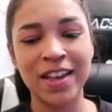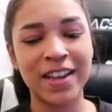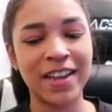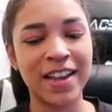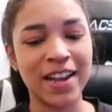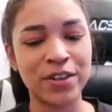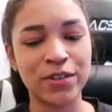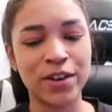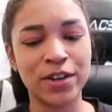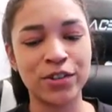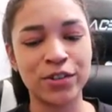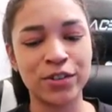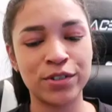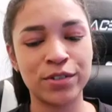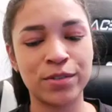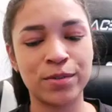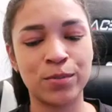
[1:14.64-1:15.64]
cat
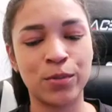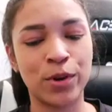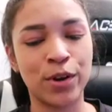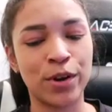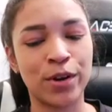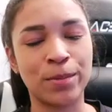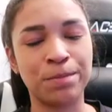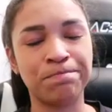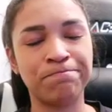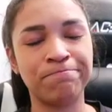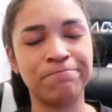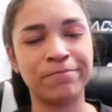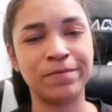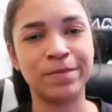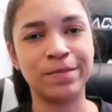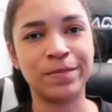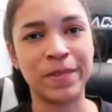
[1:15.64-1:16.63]
scratchers were
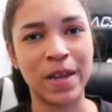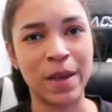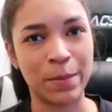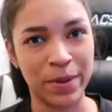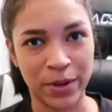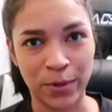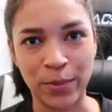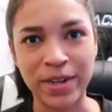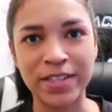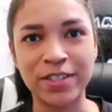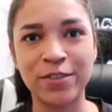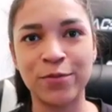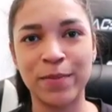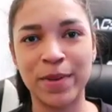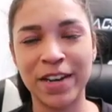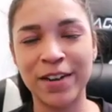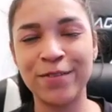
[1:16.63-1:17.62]
a big waste
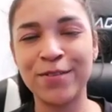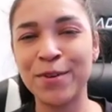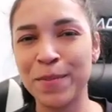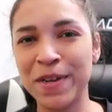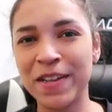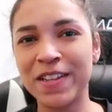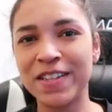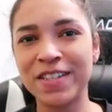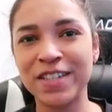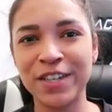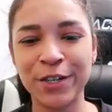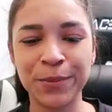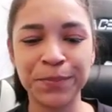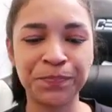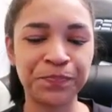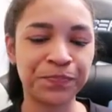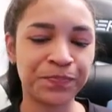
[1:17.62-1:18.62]
of money for me this
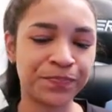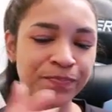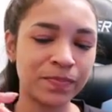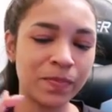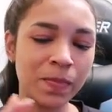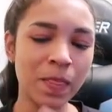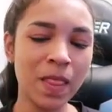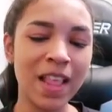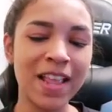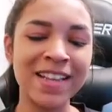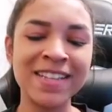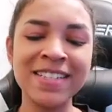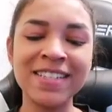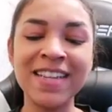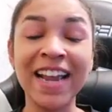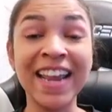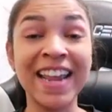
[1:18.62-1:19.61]
year.
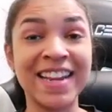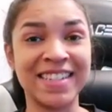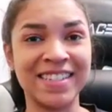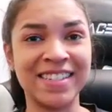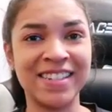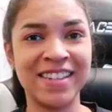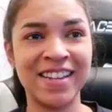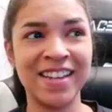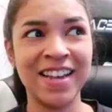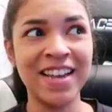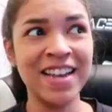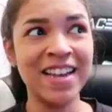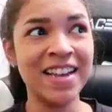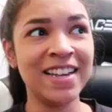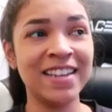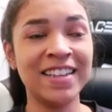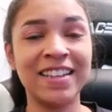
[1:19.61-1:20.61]
Second,
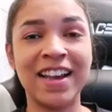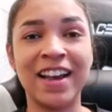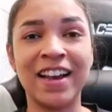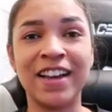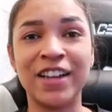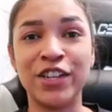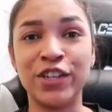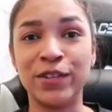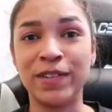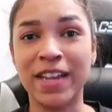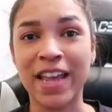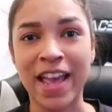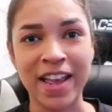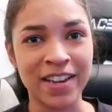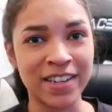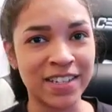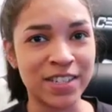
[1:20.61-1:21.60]

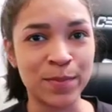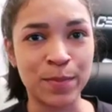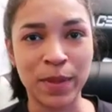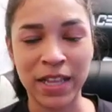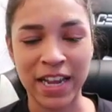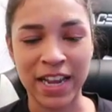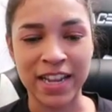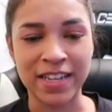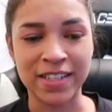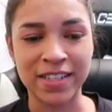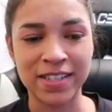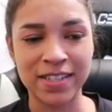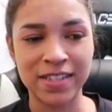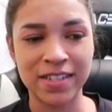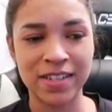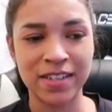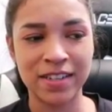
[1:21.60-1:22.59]
cactus
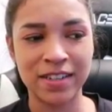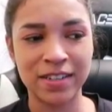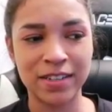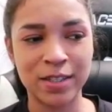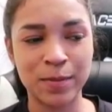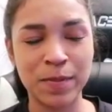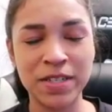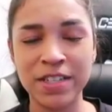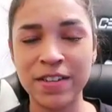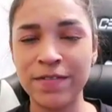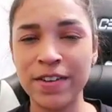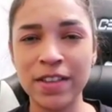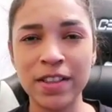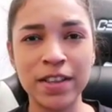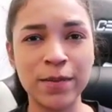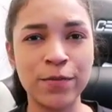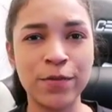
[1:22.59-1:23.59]
plants,
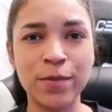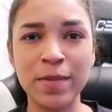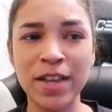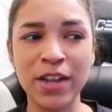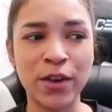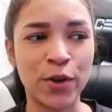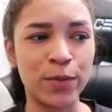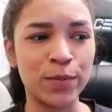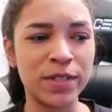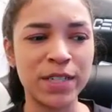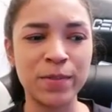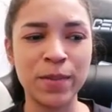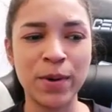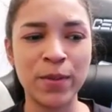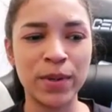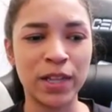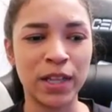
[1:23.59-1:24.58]
specifically from like Home
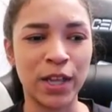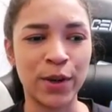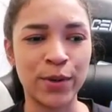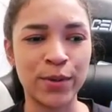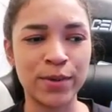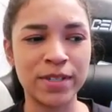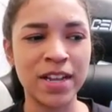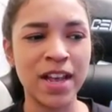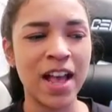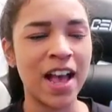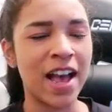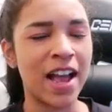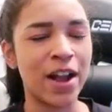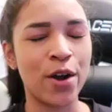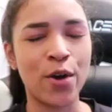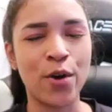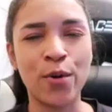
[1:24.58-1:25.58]
Depot and Lowe's.
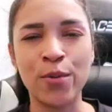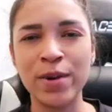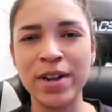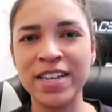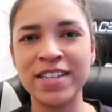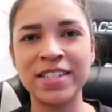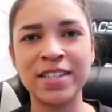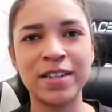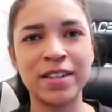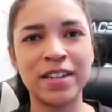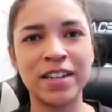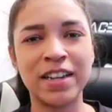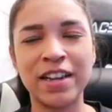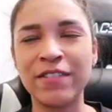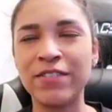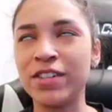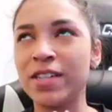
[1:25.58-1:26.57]

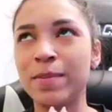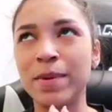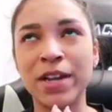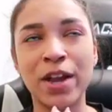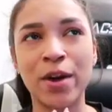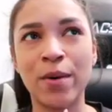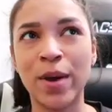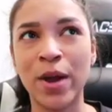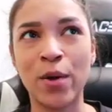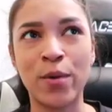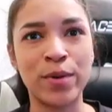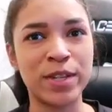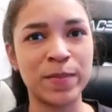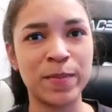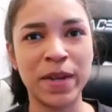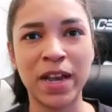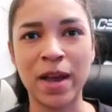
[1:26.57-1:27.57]
Every time I go, I
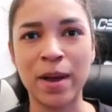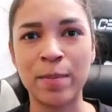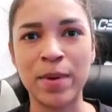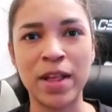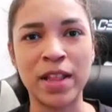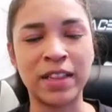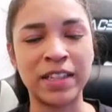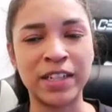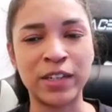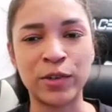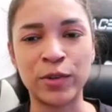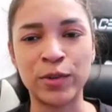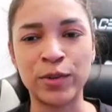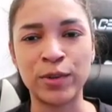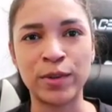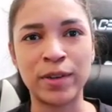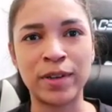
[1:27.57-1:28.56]
always pick up a
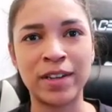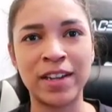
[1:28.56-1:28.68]
little